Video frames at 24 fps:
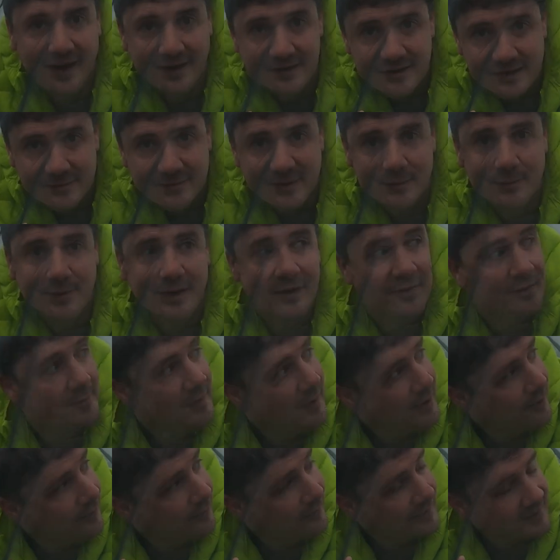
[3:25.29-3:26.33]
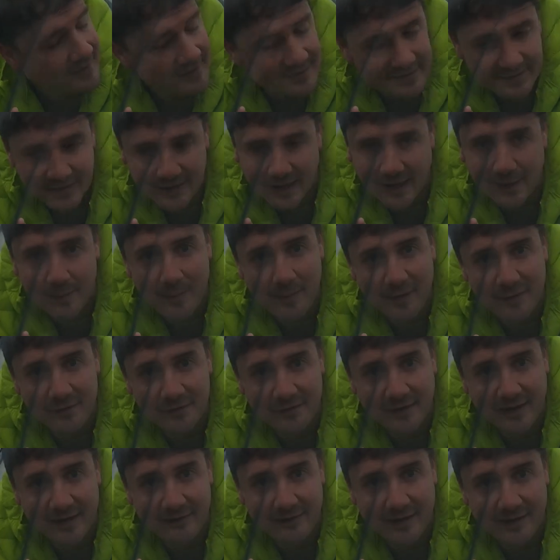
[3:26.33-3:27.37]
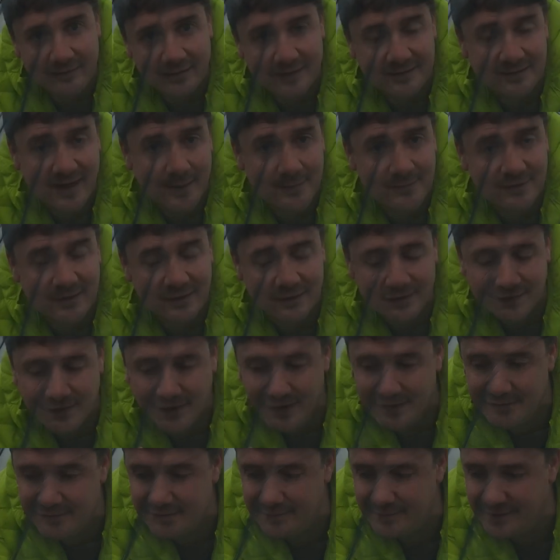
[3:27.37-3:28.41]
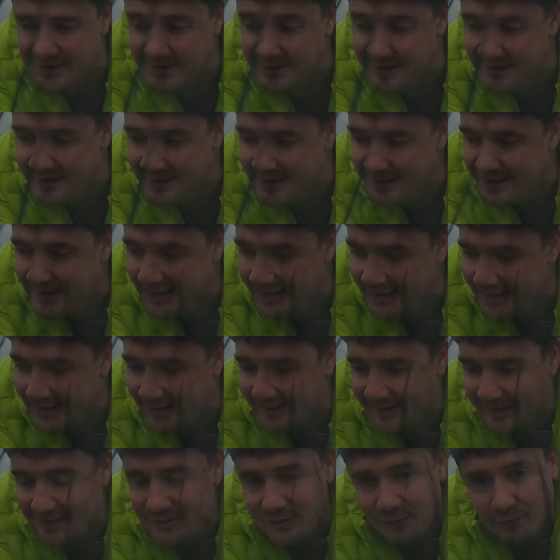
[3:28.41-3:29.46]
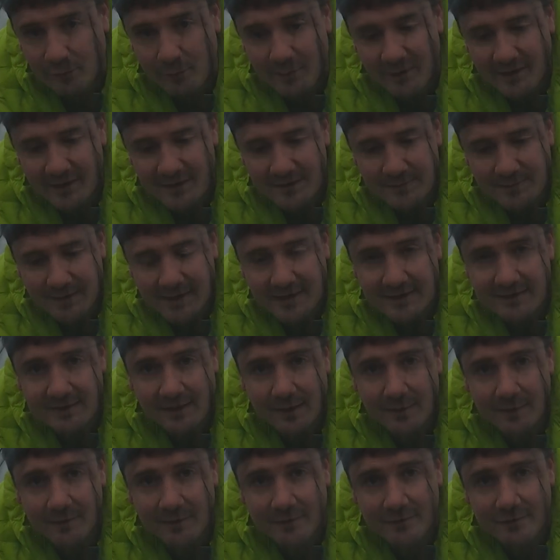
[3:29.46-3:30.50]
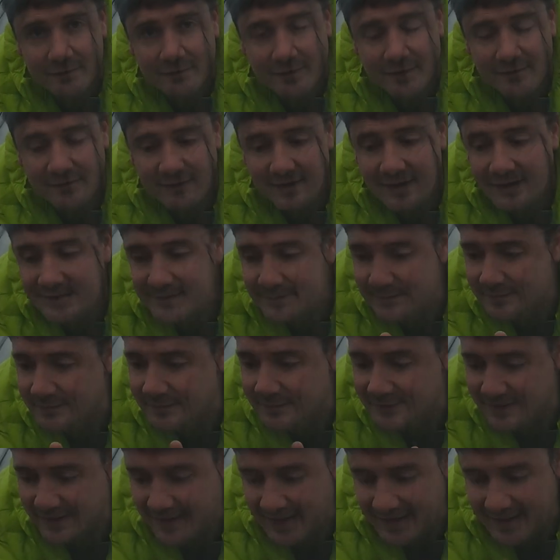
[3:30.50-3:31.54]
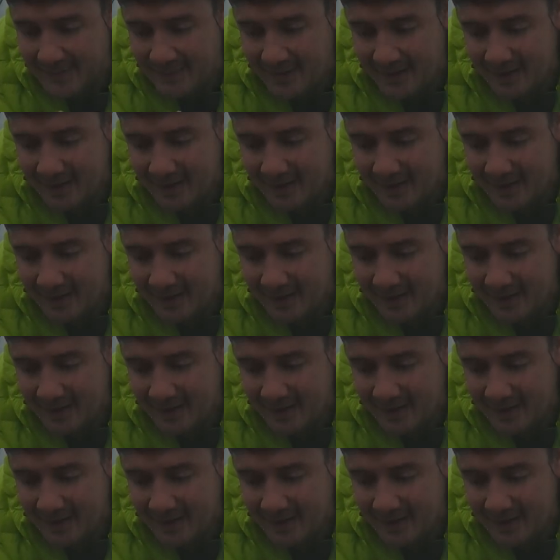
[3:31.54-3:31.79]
head should be where the pole is. I'm about 5'11", it's absolutely fine for me. That leaves you a bit of space up in front there to get your